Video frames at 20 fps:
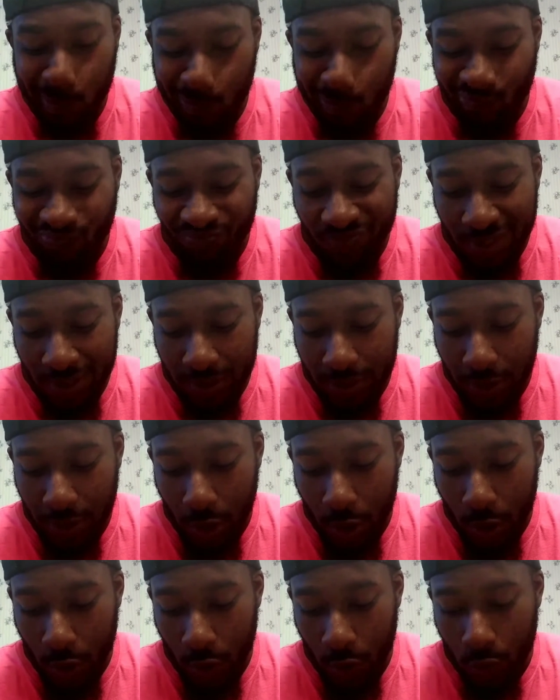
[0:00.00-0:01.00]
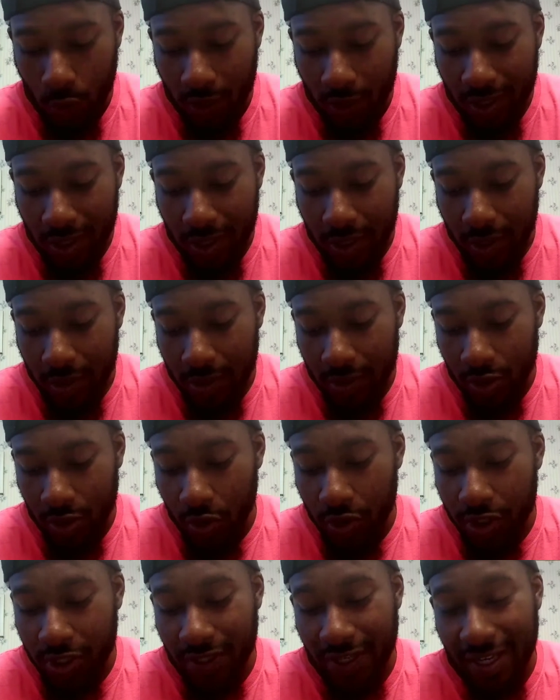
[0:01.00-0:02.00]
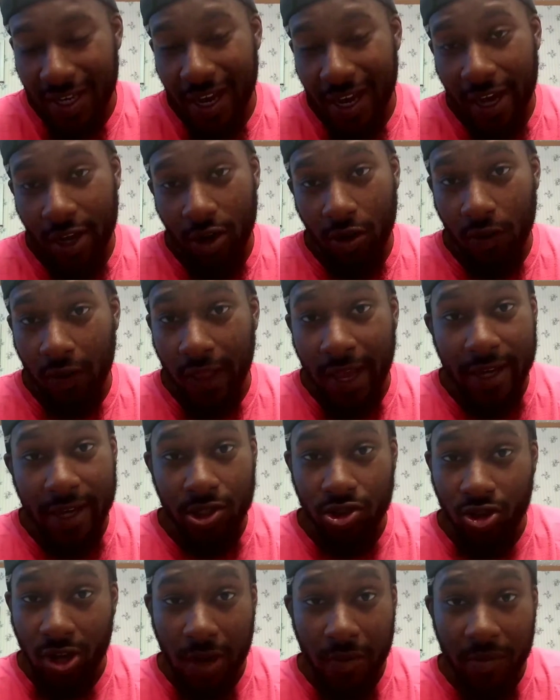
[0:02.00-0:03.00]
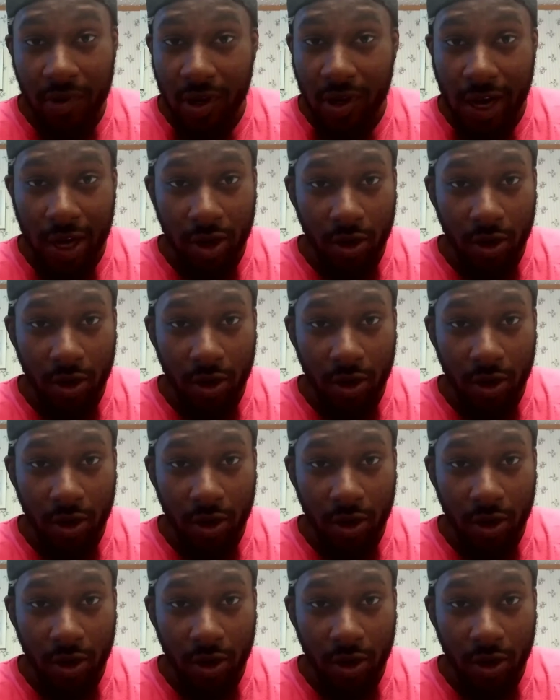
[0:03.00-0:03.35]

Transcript: So, usually I don't like drama,